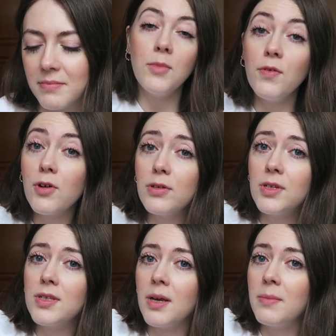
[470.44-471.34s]
Moving on
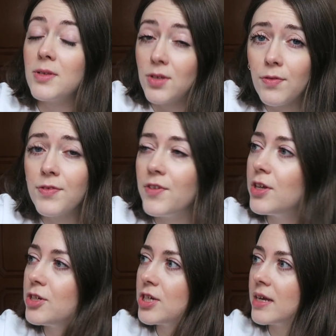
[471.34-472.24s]
to some soft
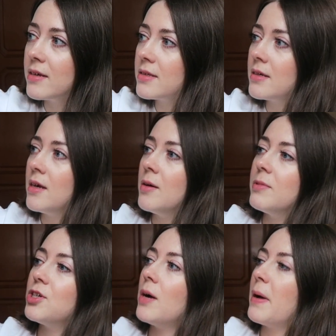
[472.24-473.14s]
furnishings,
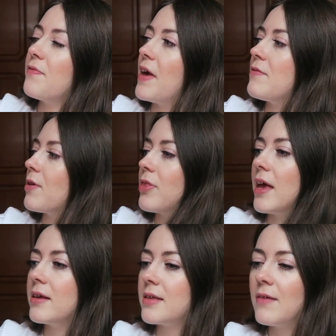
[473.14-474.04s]
which are my favourite
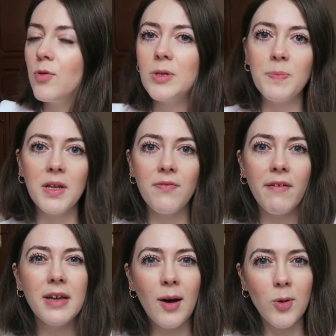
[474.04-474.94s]
things. I've always been a
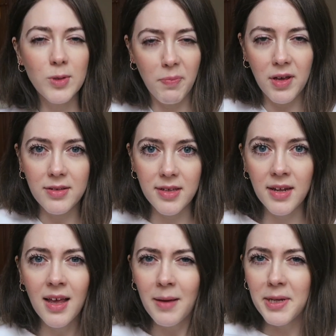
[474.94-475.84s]
very cold person.
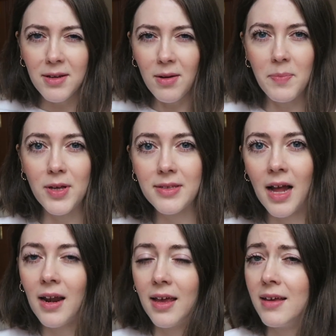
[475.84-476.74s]
I mean, not in
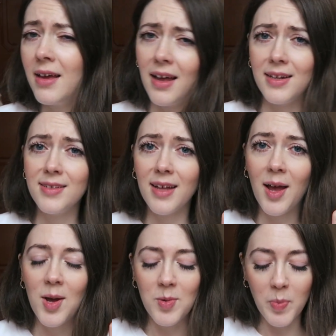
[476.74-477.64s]
personality, at least I
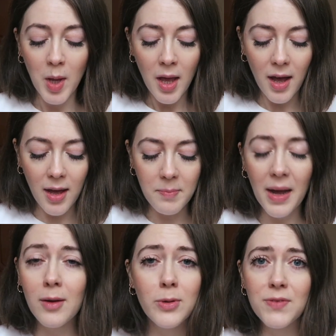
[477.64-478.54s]
hope. But
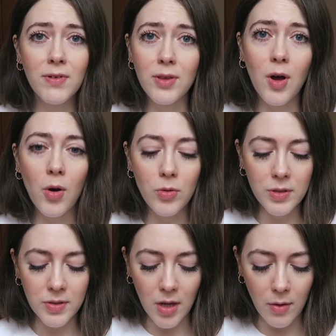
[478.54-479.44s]
I always feel the
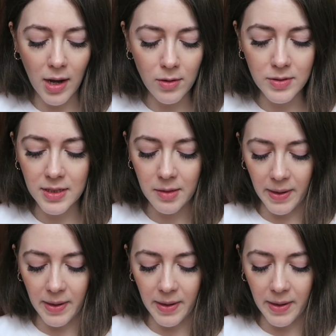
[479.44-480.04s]
cold, so I always need a